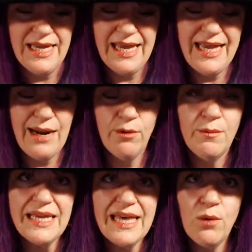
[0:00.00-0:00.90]
and I will
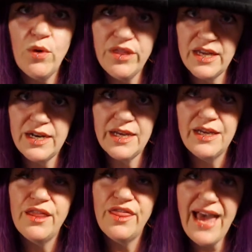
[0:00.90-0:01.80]
make that within
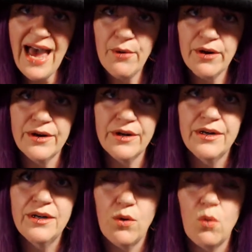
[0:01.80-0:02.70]
the hour,
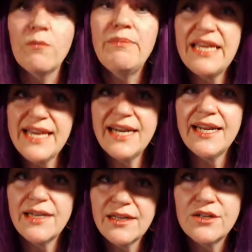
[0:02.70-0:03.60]
or begin
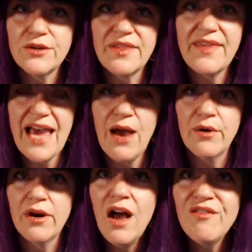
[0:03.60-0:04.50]
it during the
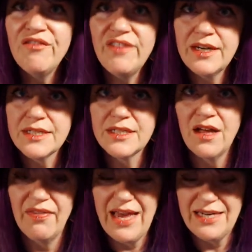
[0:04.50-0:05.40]
hour of Venus
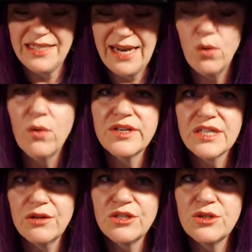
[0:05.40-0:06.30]
on that day, or as
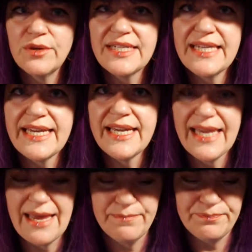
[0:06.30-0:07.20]
close to it as I can get.